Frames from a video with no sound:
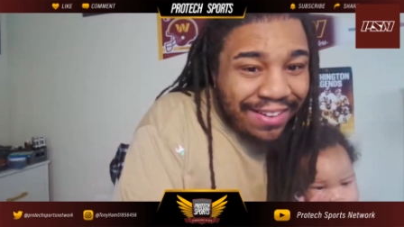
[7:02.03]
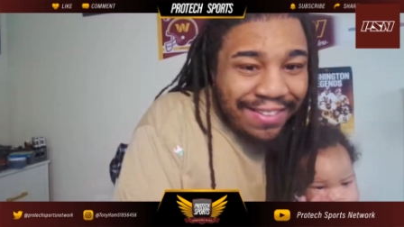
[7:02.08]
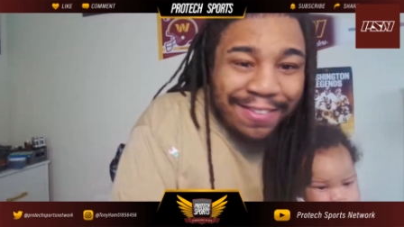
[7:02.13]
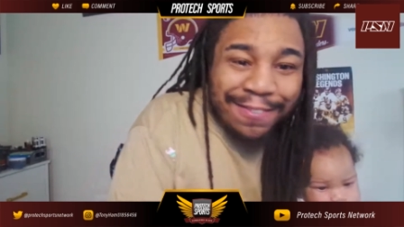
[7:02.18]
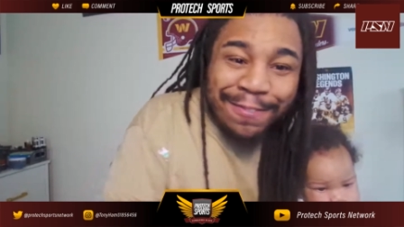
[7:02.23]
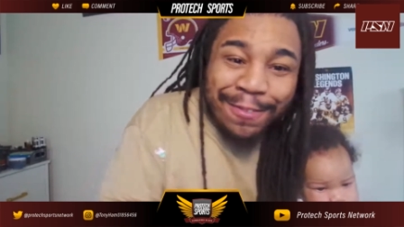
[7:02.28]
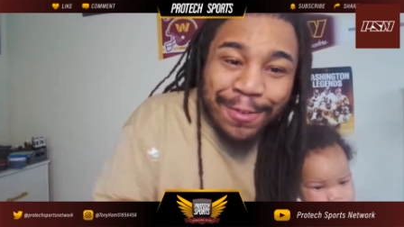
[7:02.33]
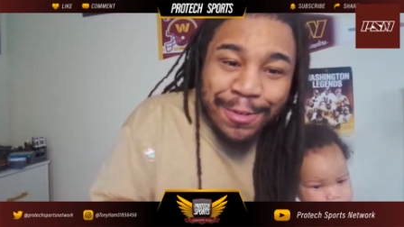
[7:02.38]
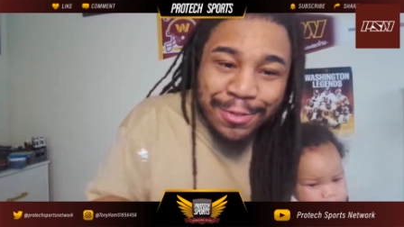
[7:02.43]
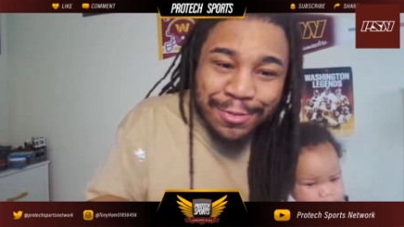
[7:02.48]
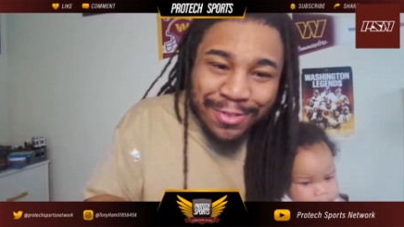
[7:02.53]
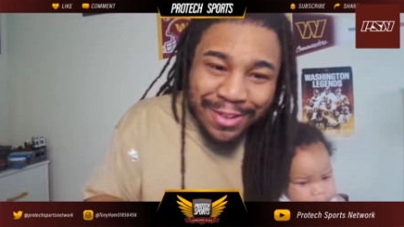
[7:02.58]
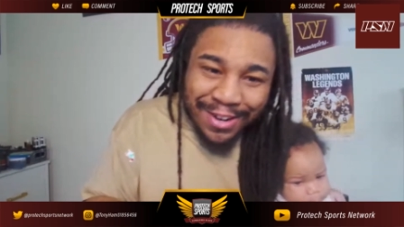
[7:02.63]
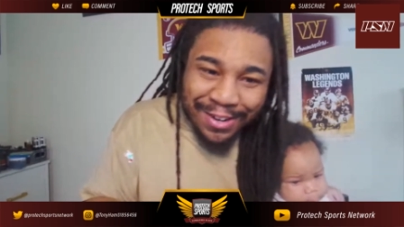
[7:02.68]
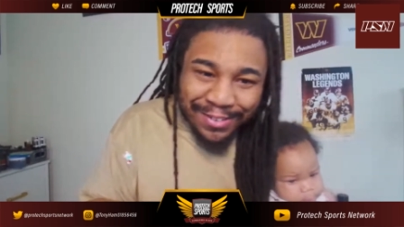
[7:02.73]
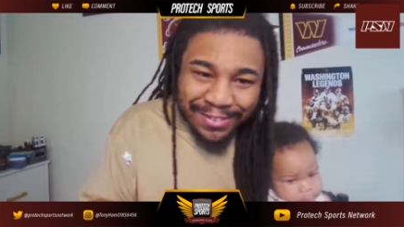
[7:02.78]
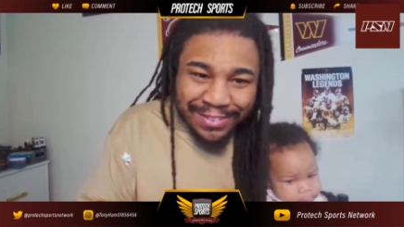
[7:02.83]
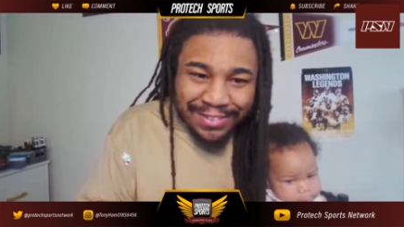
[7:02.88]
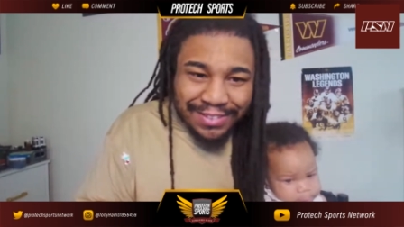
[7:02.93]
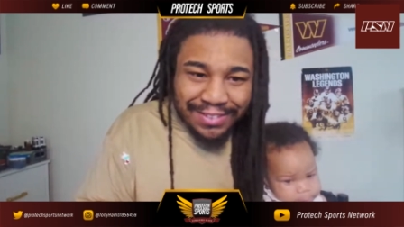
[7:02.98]
of the first
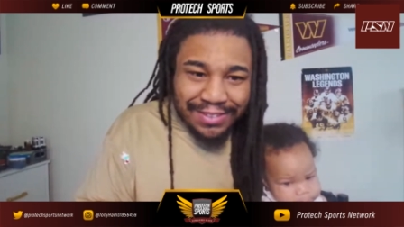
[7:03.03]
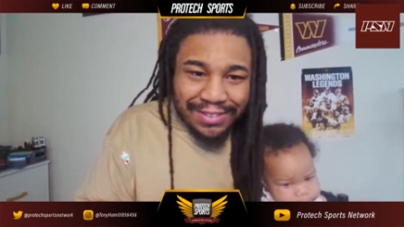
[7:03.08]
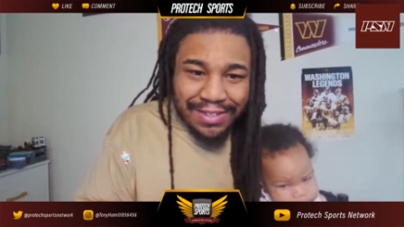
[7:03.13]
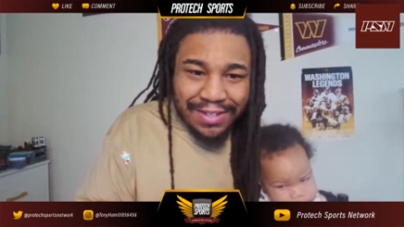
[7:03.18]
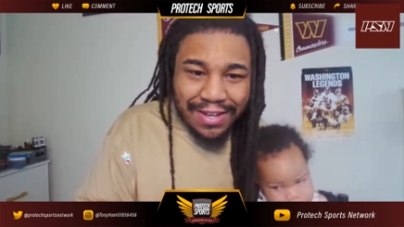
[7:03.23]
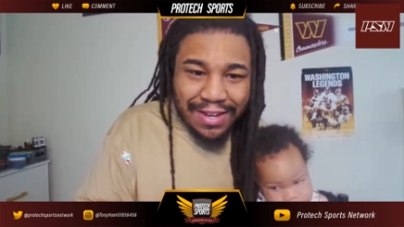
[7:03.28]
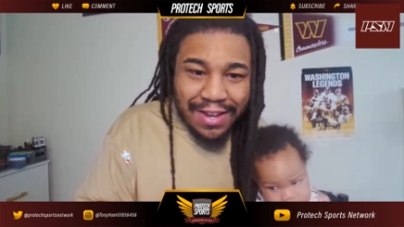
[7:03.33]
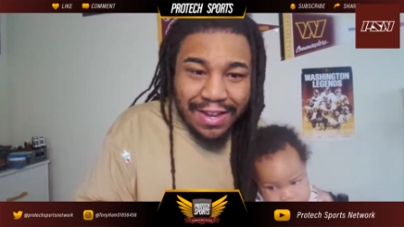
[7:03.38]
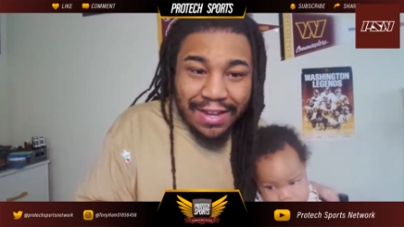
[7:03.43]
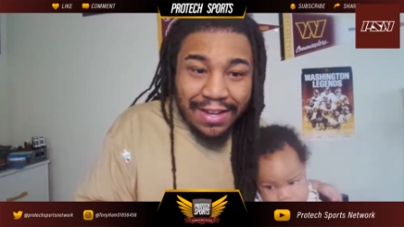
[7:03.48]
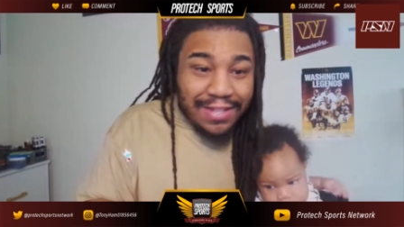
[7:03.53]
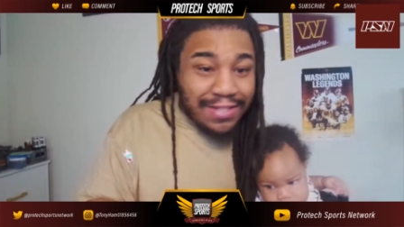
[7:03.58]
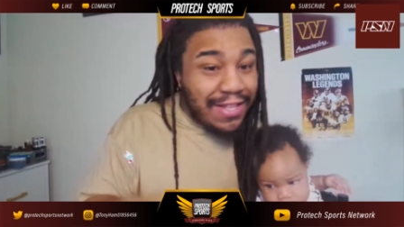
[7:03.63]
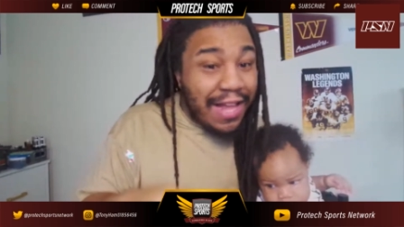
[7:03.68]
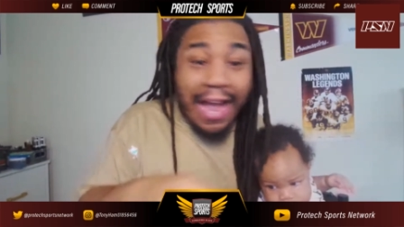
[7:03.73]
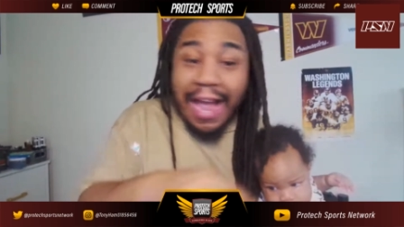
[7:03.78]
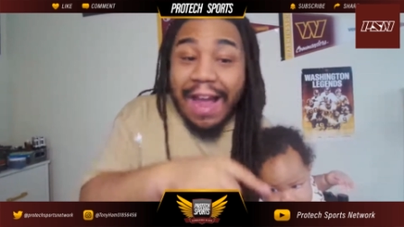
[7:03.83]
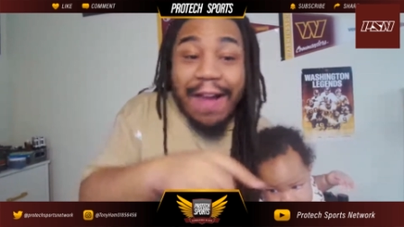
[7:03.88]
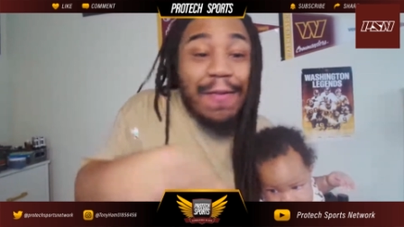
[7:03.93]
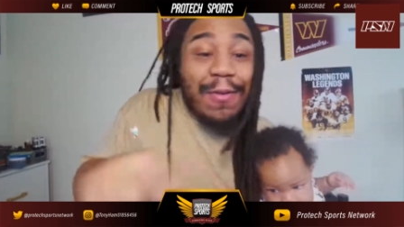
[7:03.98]
round. Because
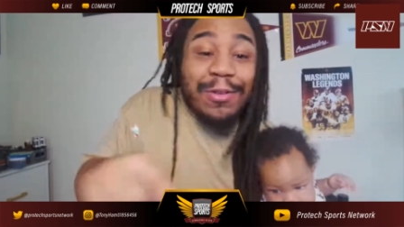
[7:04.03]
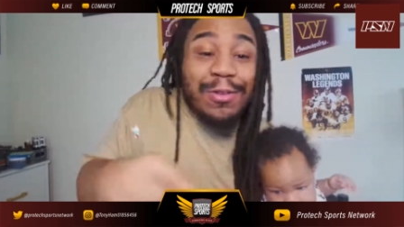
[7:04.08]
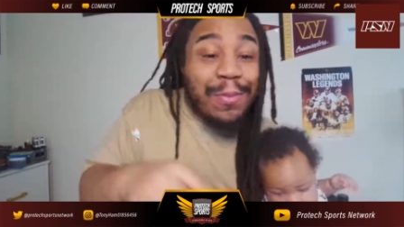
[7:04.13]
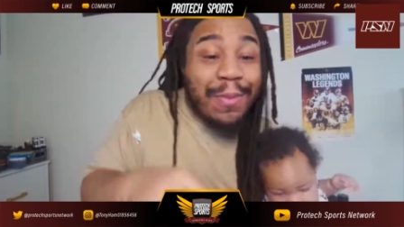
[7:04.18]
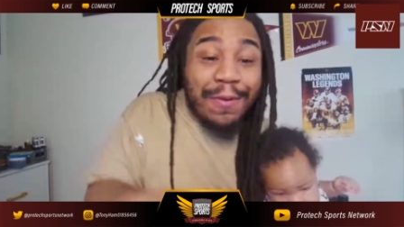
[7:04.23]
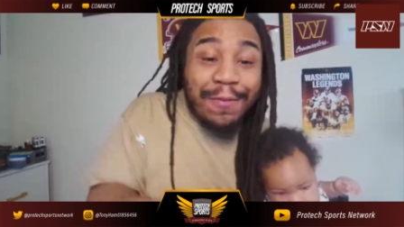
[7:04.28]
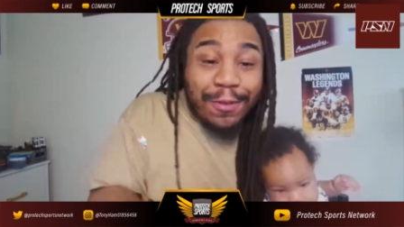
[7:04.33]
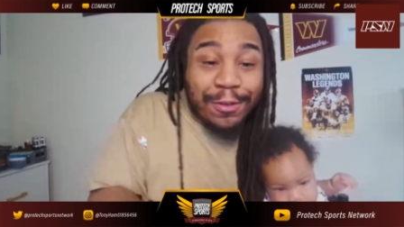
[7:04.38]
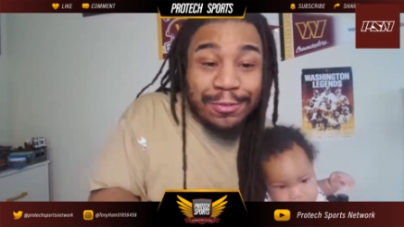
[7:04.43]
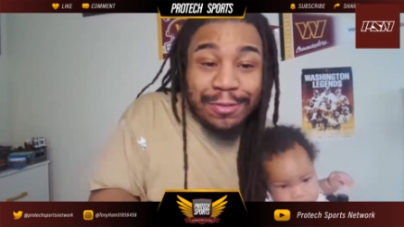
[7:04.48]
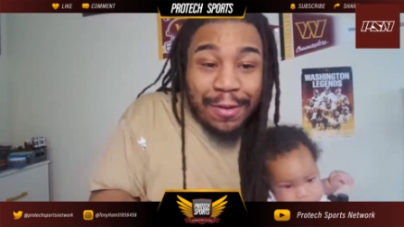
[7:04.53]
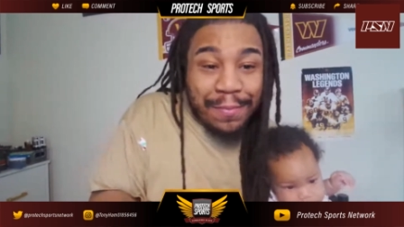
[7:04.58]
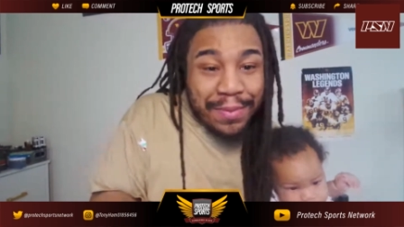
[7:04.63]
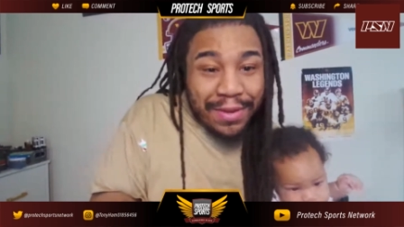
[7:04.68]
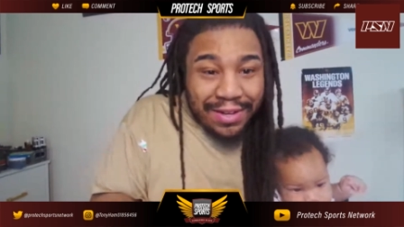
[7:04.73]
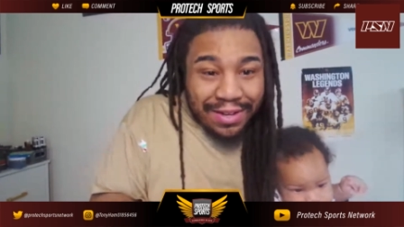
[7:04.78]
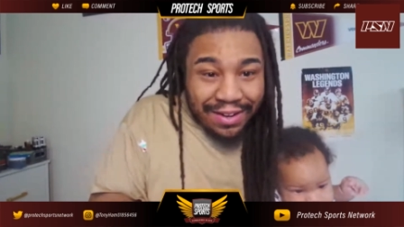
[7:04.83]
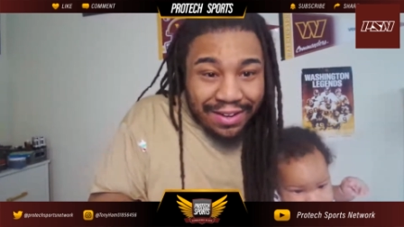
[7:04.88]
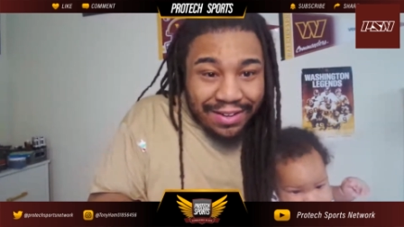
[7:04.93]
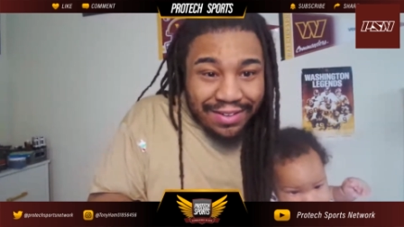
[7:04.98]
not everyone's gonna be a first round
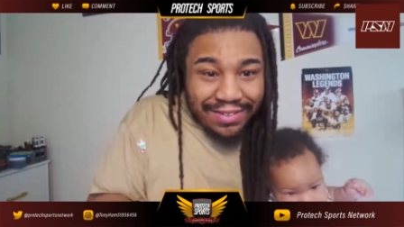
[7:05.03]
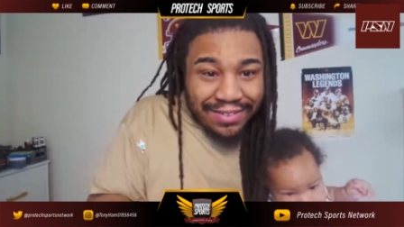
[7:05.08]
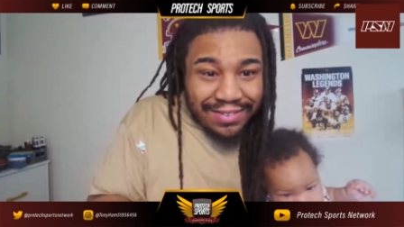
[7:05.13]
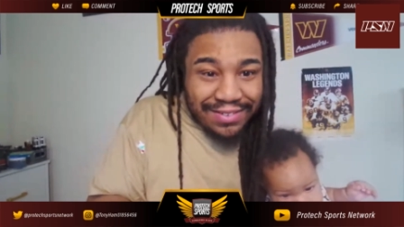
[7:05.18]
pick, y'all.